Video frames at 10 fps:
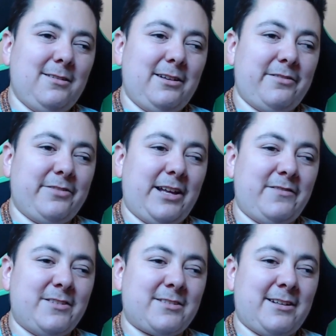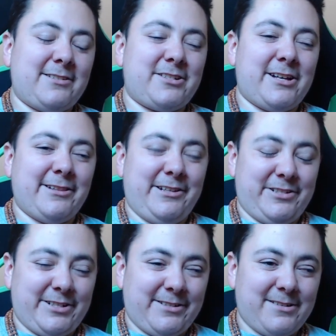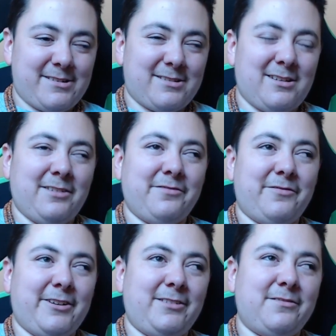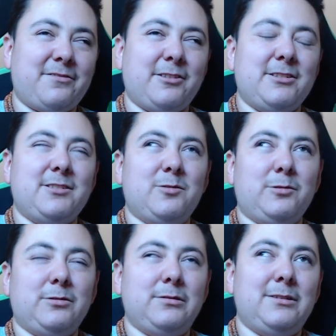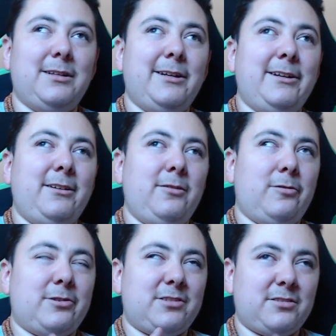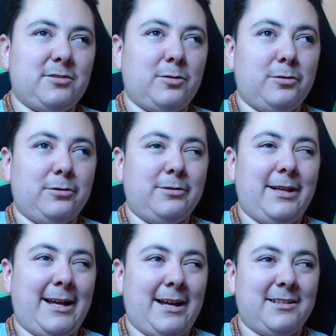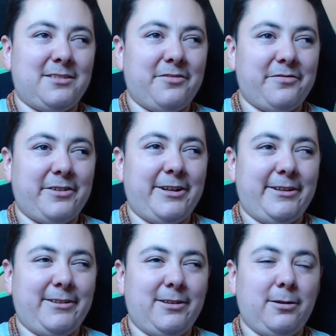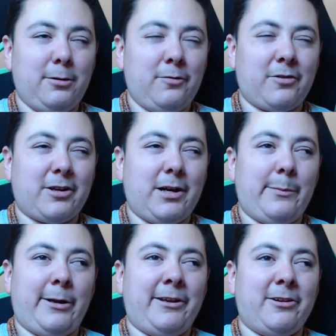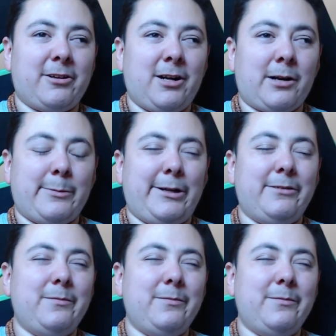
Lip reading: If life is not challenging, it's not fun for the soul. Your soul has fun overcoming your karma.